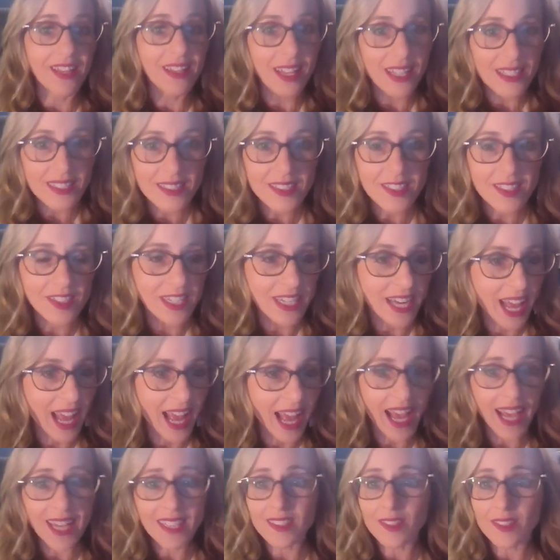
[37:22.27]
unless they're going to
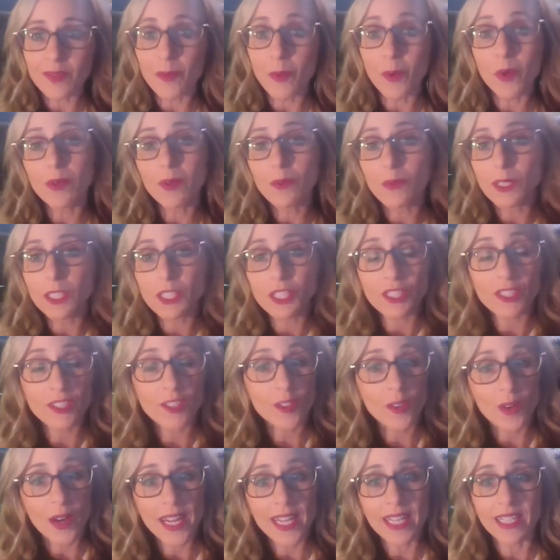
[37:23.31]
ask more, in which it's
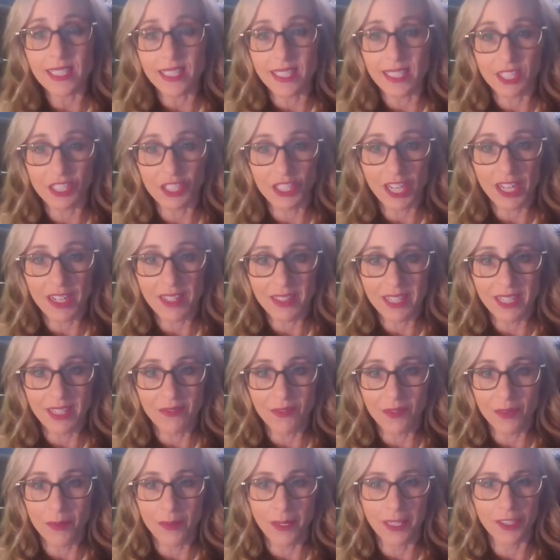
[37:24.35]
great to share the
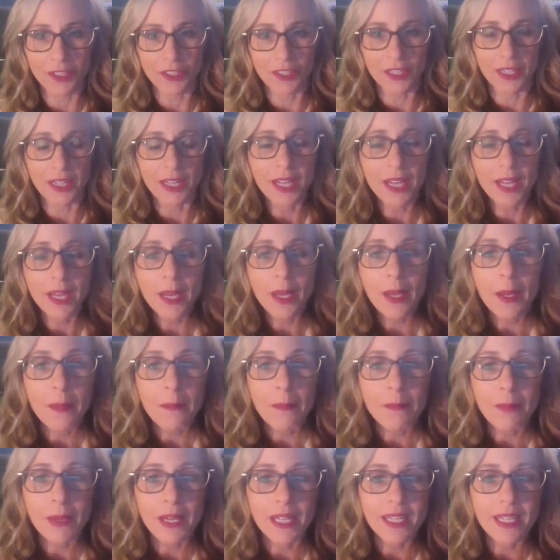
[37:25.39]
information.
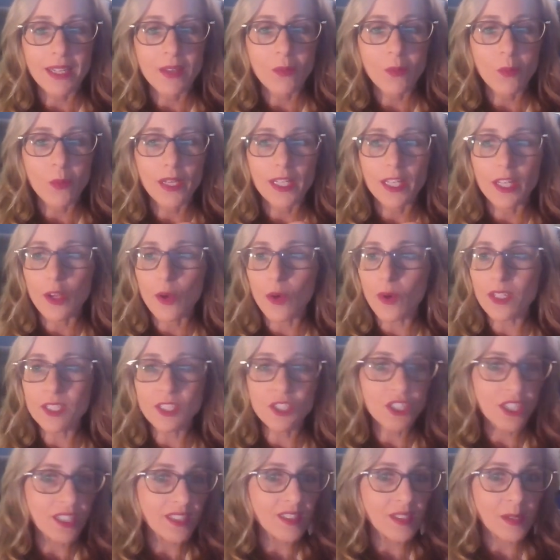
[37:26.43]
But when you're
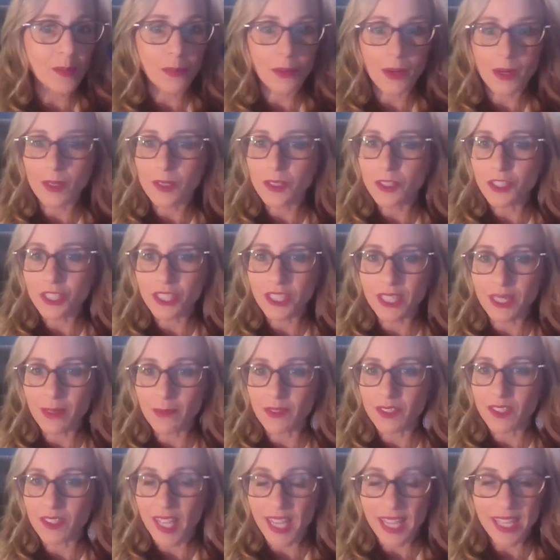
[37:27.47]
just approaching
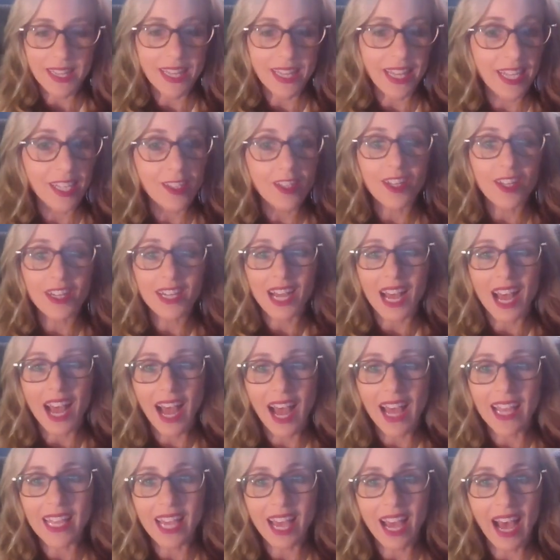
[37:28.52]
them saying, like, look,
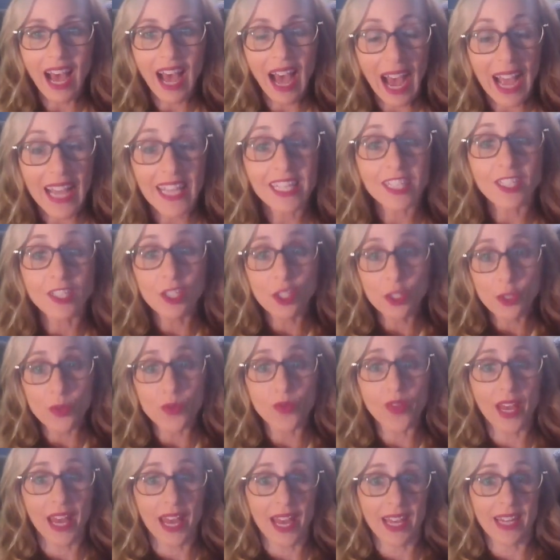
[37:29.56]
I can
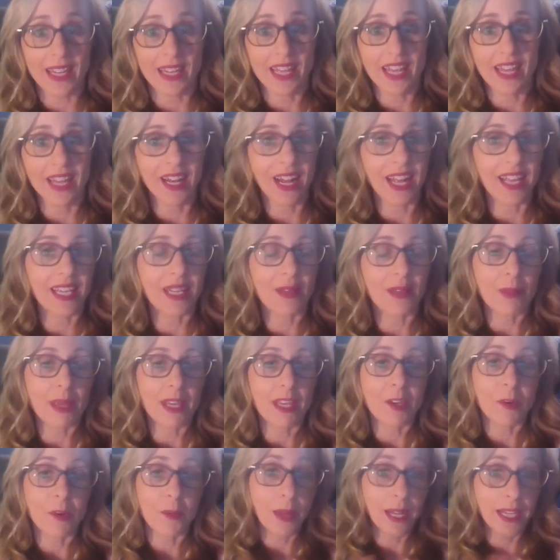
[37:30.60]
do that and I can
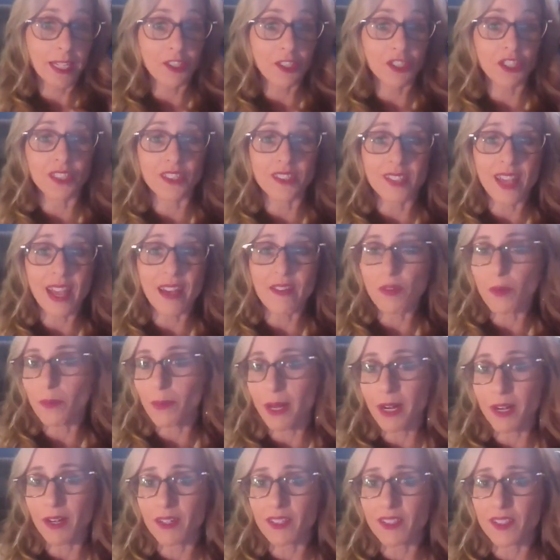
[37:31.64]
make your patients have a
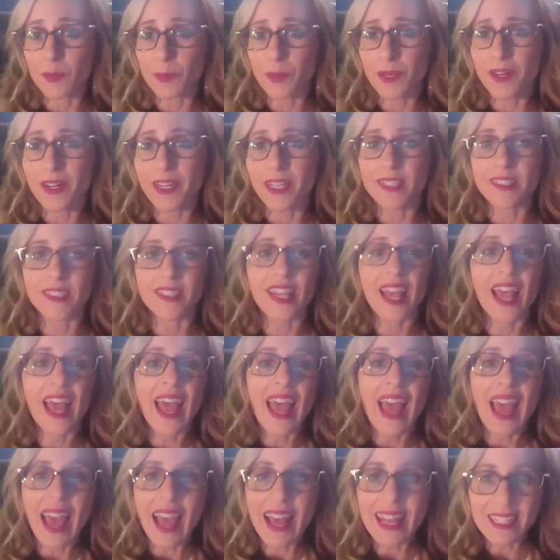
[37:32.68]
better experience
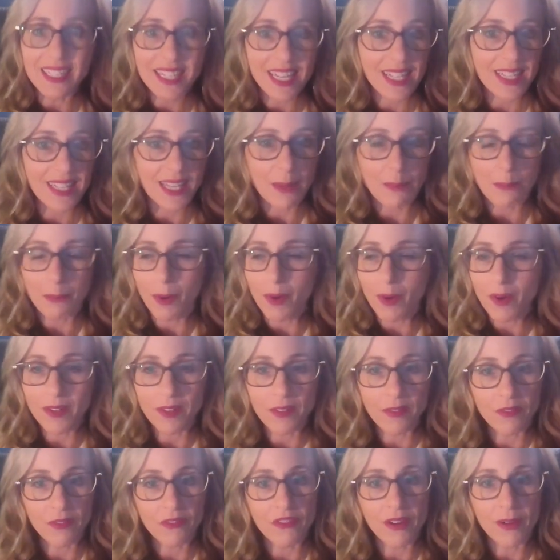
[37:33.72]
and take that
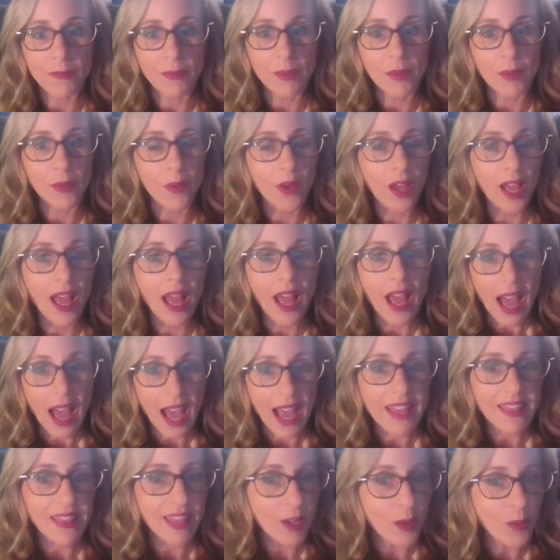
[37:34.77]
burden from you,
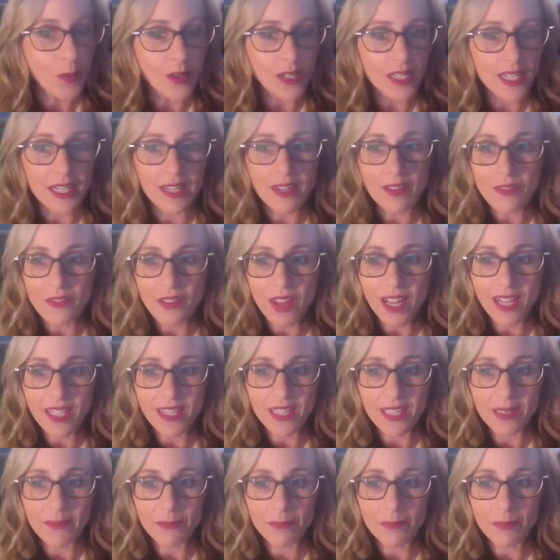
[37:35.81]
I think we're going to
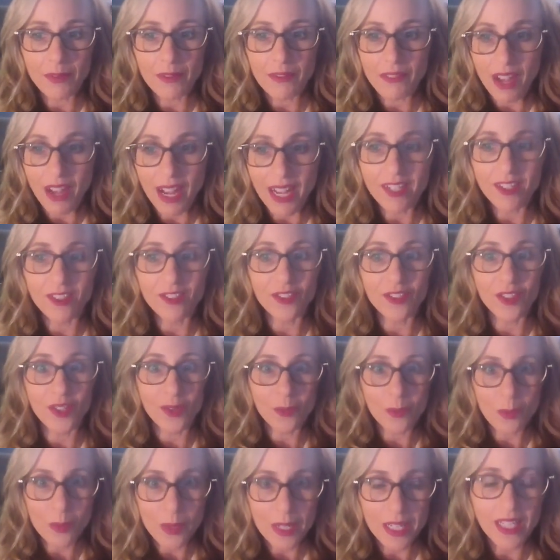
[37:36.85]
find that providers
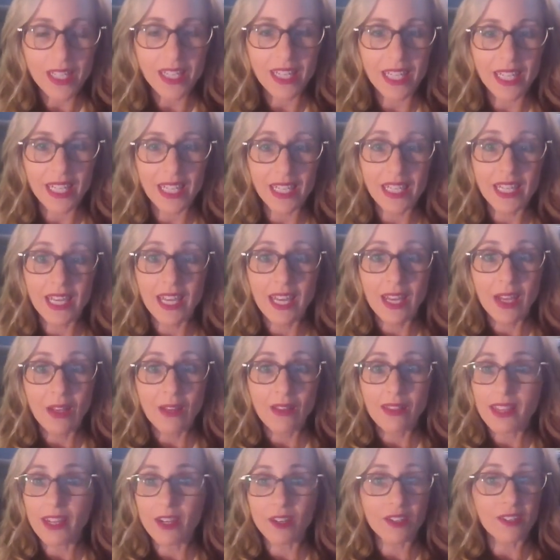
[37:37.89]
are really,
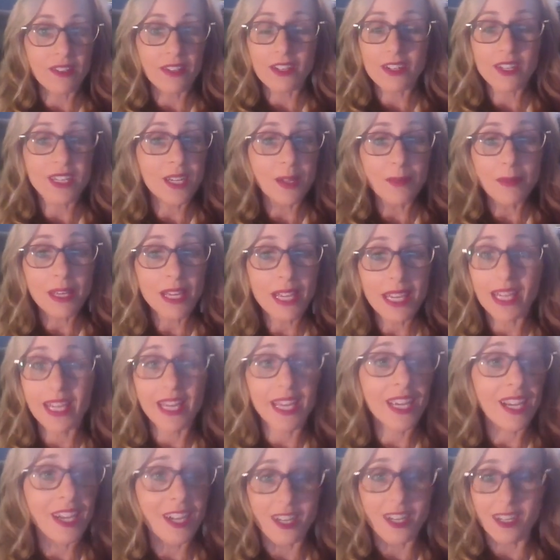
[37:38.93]
they're going to be
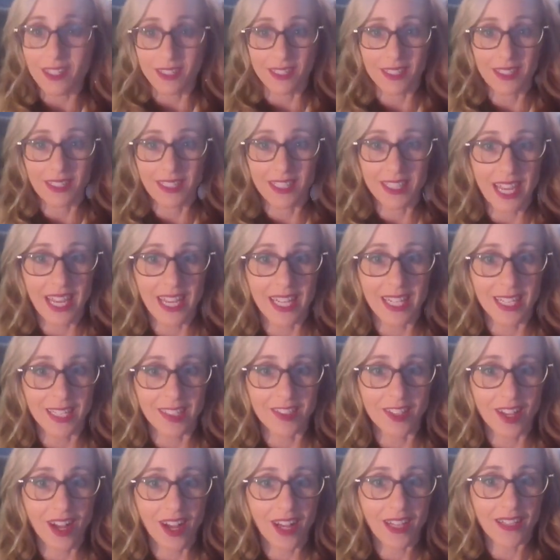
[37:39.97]
eager to take
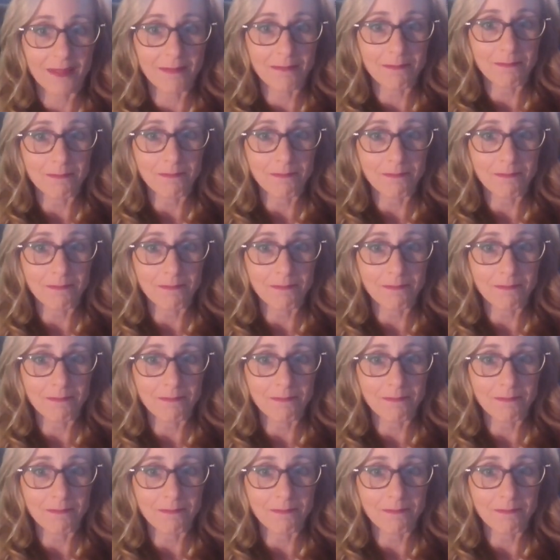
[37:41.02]
us on.